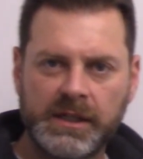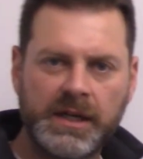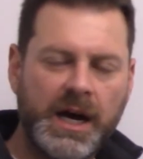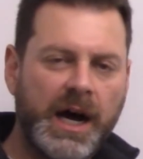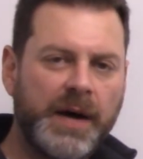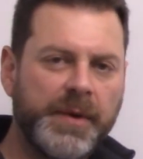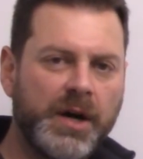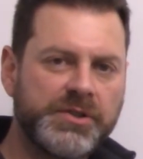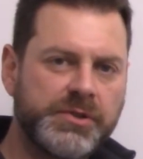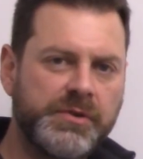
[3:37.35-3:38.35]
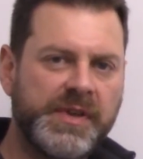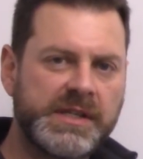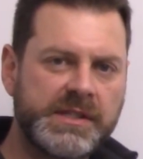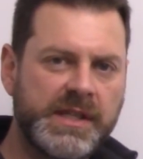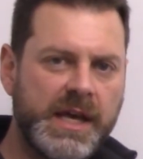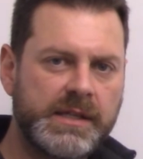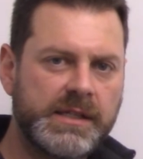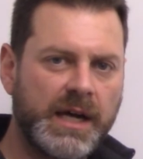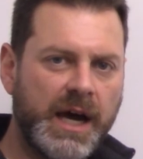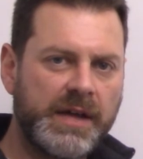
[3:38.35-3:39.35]
are two things
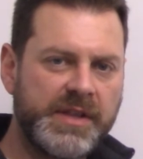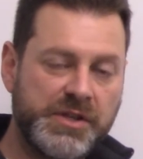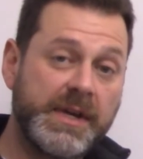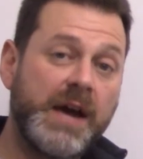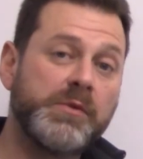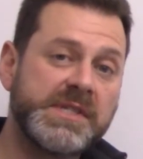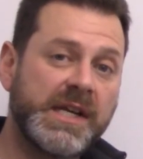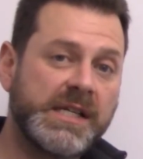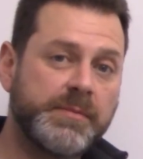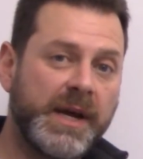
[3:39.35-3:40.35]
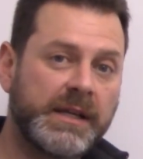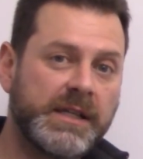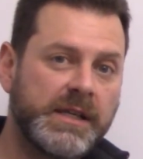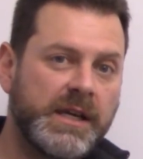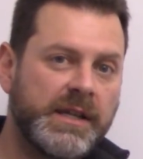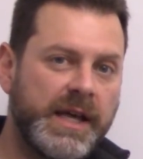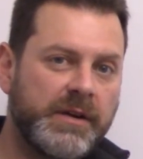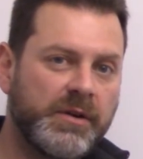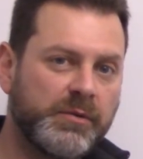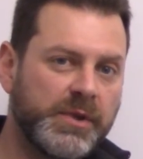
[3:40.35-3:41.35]
that you get with SiteSpect
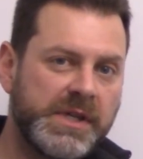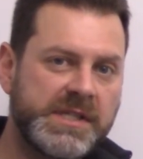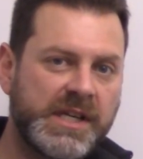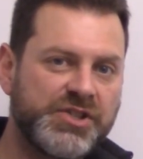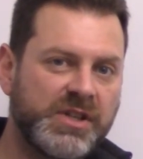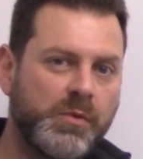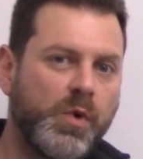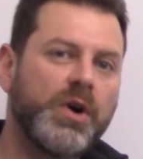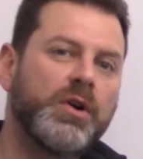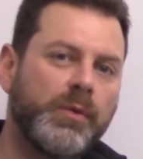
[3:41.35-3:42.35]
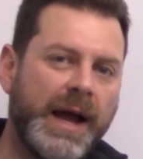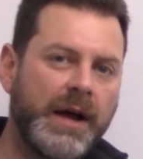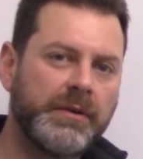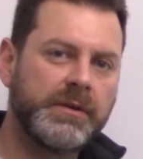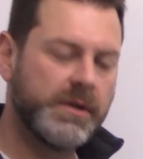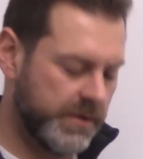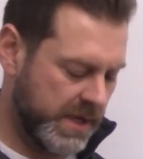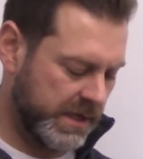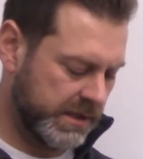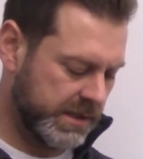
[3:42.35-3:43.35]
that really essentially work around
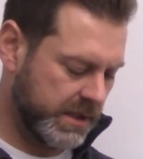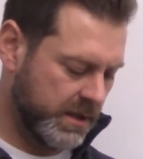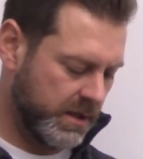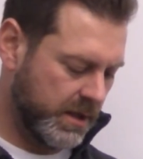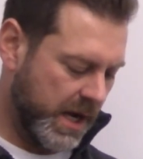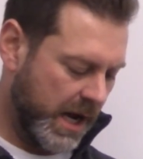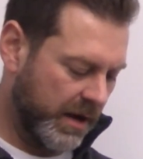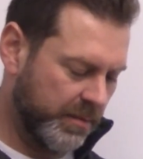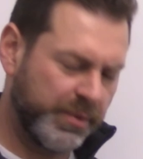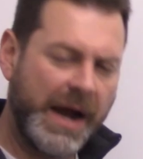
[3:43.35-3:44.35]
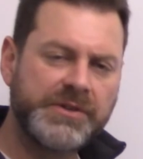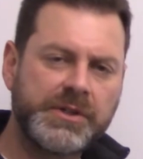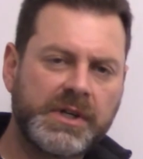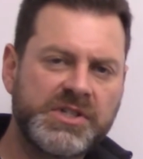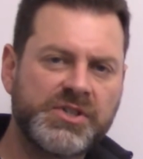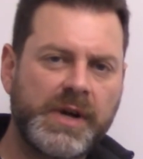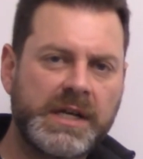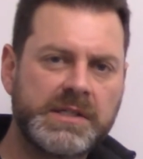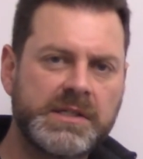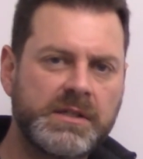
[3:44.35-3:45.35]
these browser
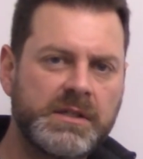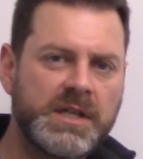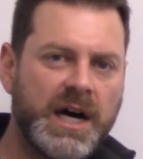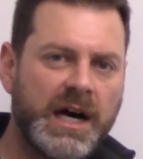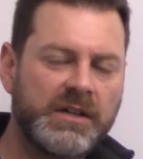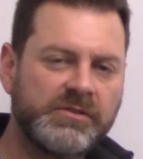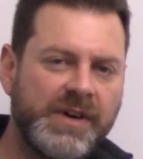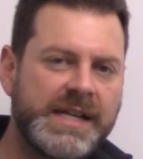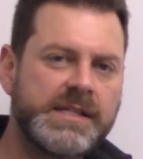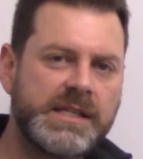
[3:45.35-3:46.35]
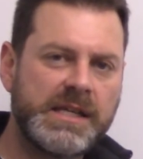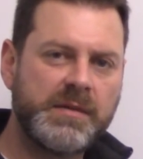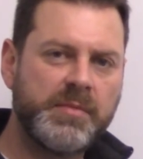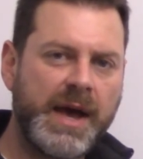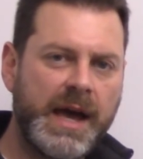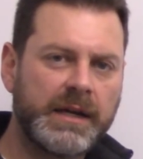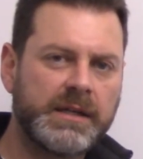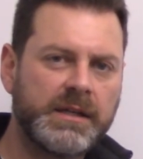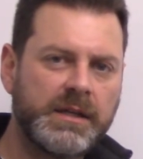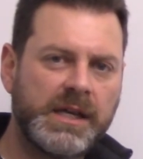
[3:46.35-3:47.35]
constraints, latency
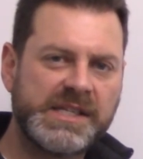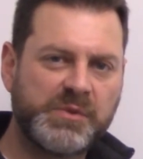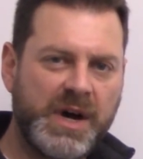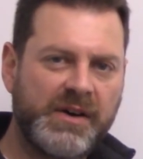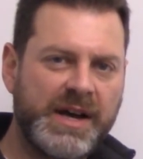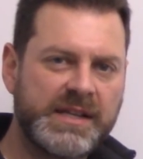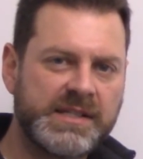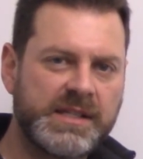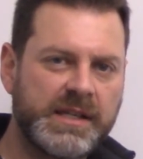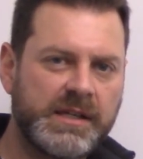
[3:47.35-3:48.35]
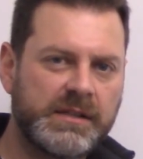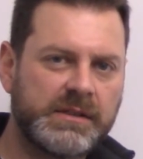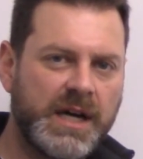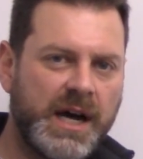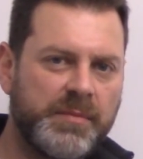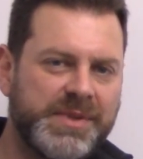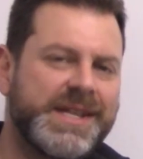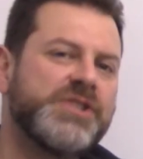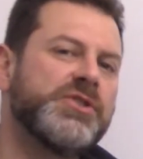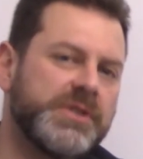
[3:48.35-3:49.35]
impact, as well as the
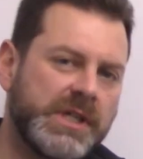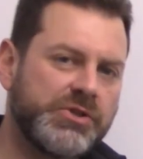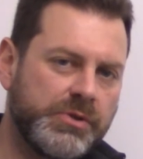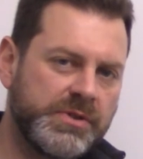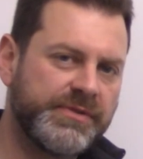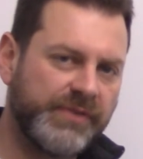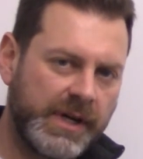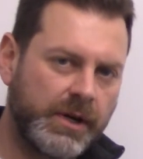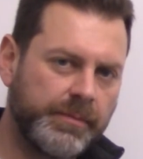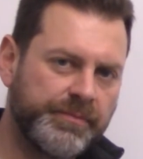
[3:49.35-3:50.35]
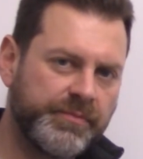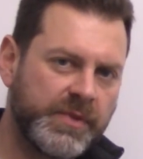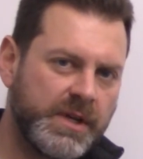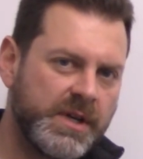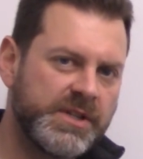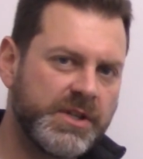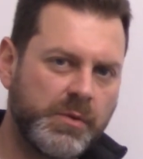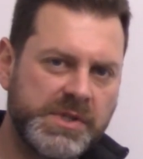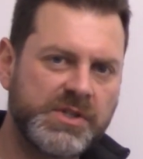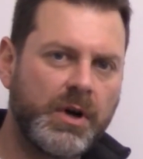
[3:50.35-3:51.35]
potential to introduce flicker. So
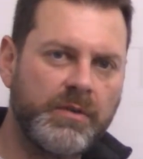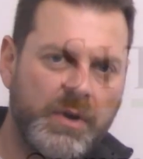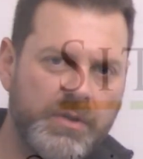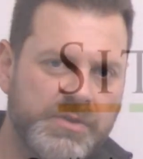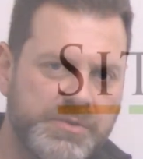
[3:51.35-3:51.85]
we solve all those